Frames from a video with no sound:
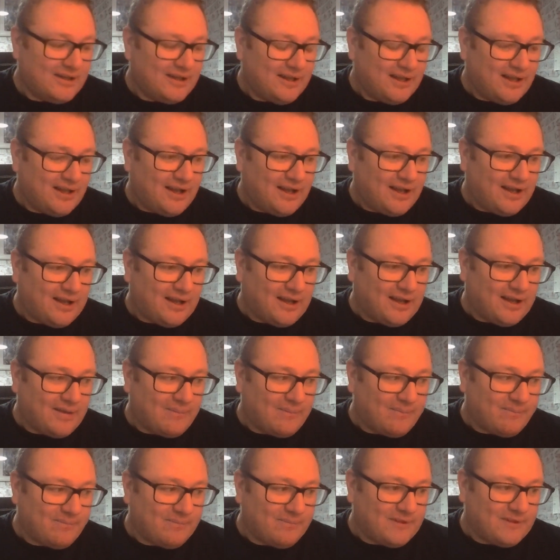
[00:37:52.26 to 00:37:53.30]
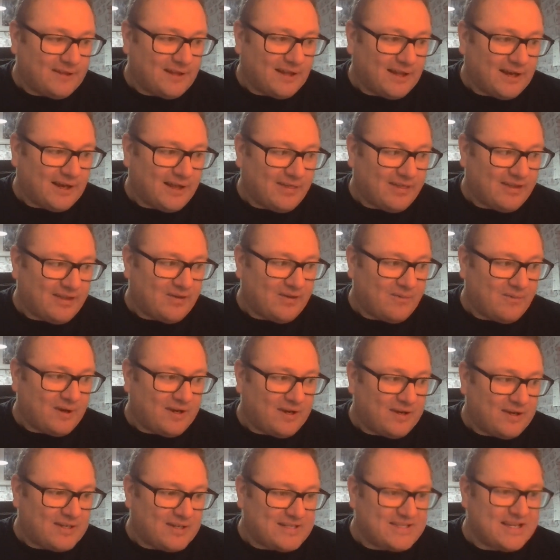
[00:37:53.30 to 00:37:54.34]
I think
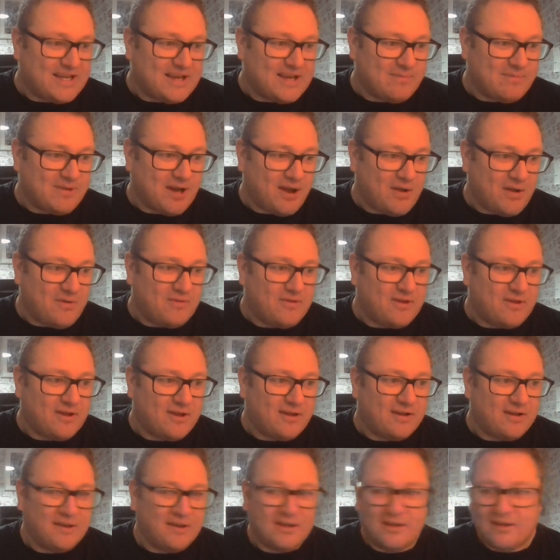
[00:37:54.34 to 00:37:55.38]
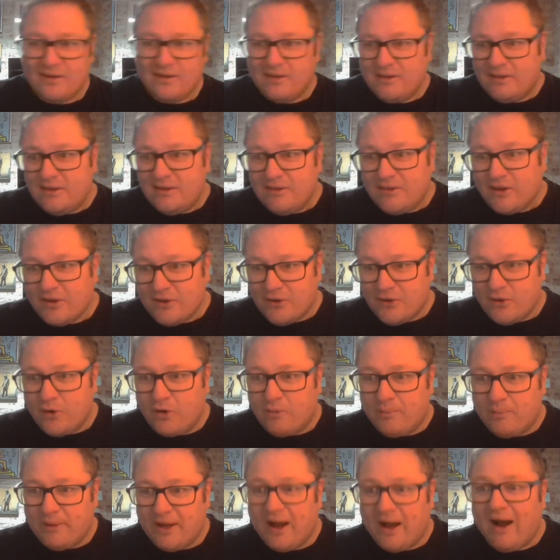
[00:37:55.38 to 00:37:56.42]
when the team know that you're
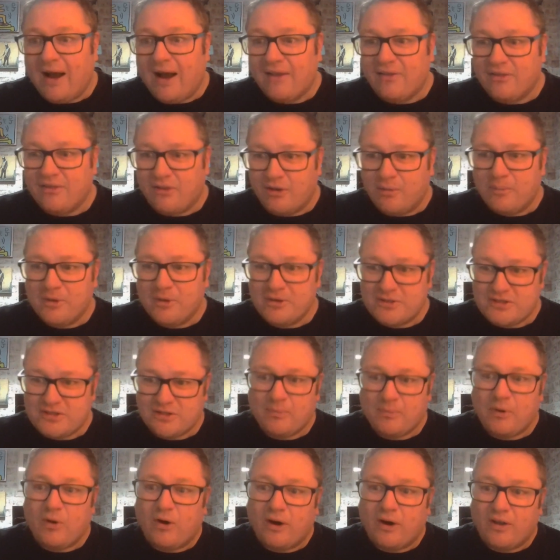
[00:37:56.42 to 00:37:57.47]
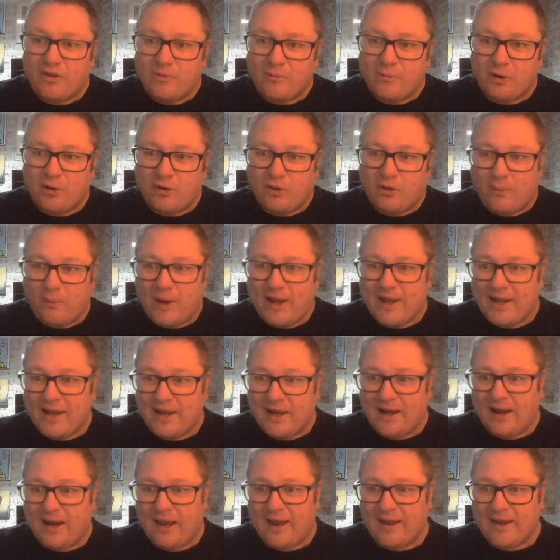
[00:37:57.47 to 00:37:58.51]
behind them and supporting them all the way, and
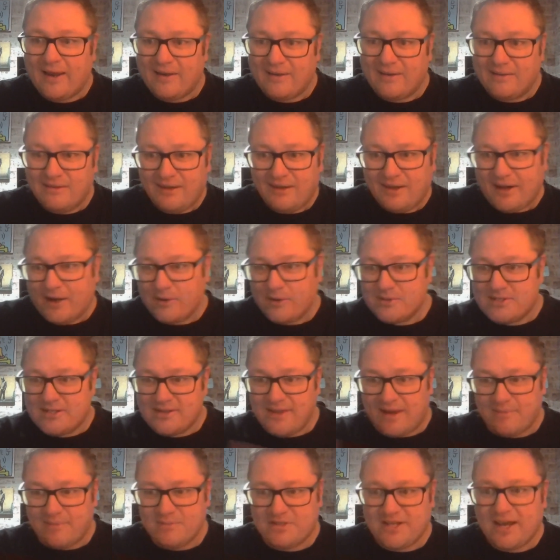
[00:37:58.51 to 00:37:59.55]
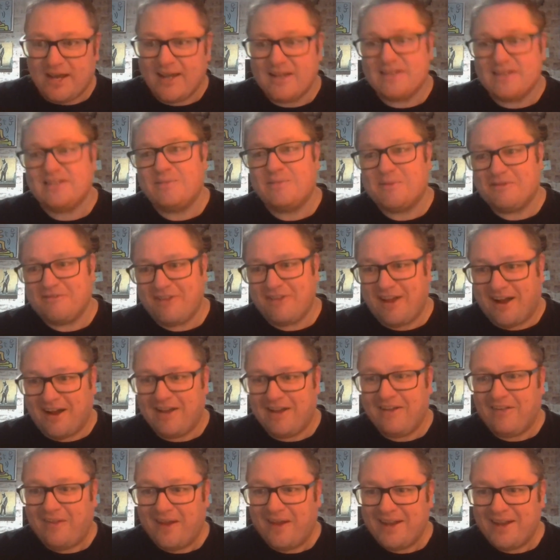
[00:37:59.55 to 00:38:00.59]
letting, to them take some of the
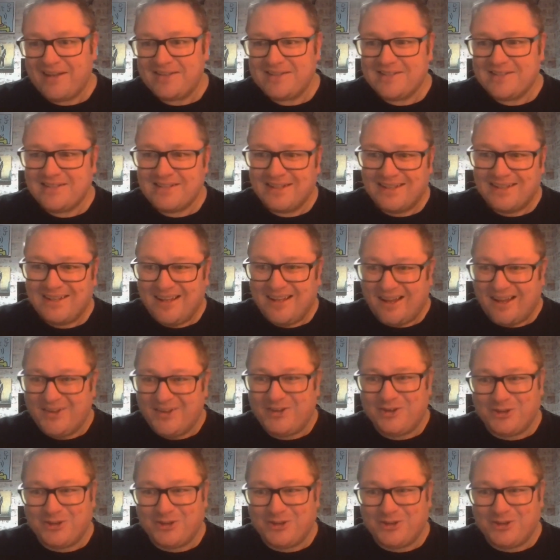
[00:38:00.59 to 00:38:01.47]
accolades, and you're